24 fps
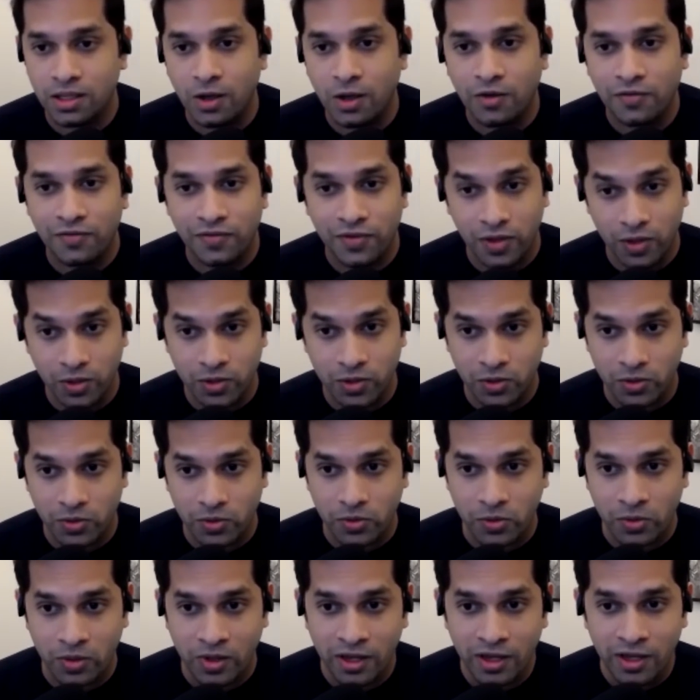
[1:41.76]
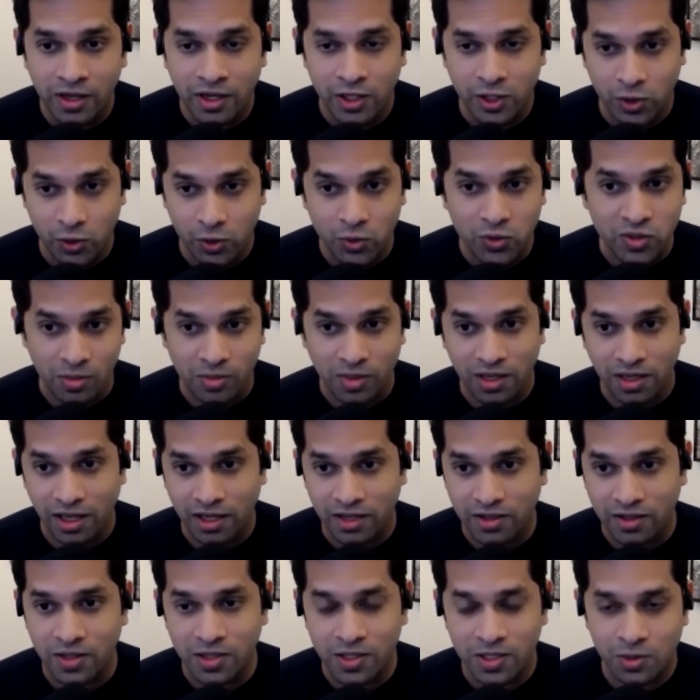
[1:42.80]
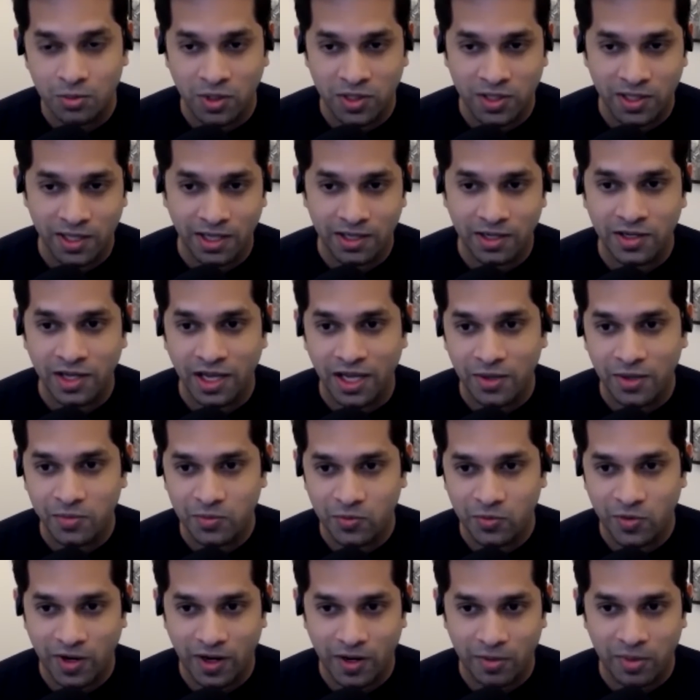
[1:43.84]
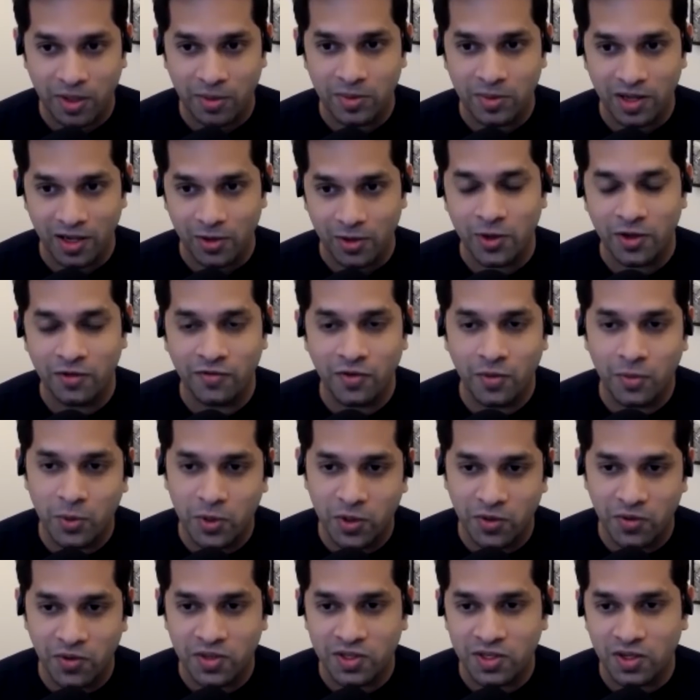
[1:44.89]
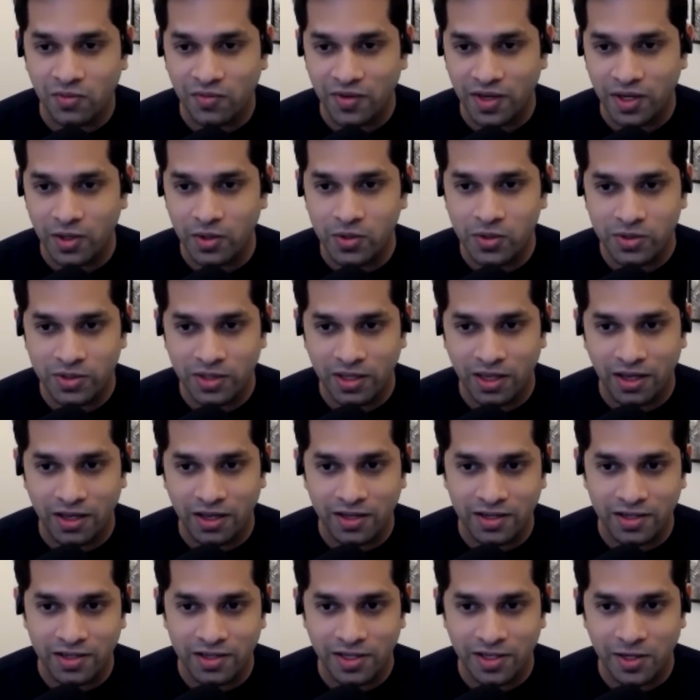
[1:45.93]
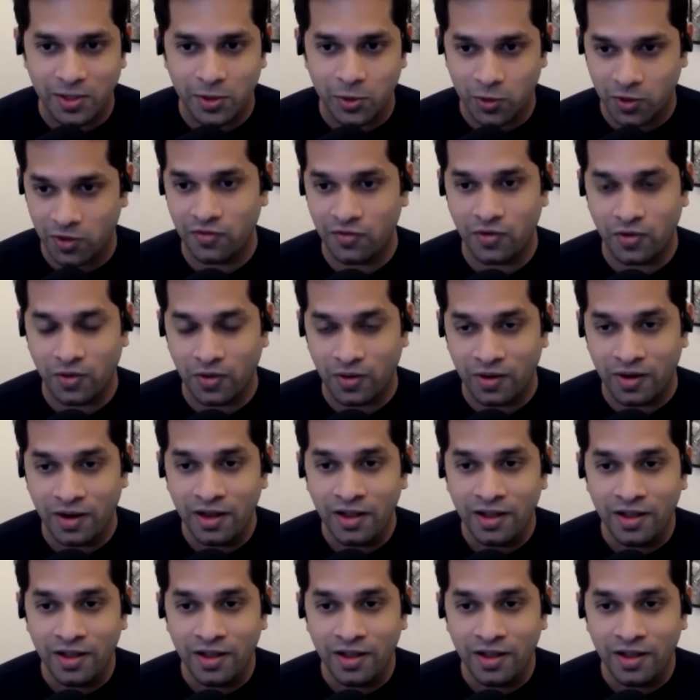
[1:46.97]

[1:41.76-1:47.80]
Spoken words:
of you to do something like this, especially at a time where people are looking for motivational videos and looking for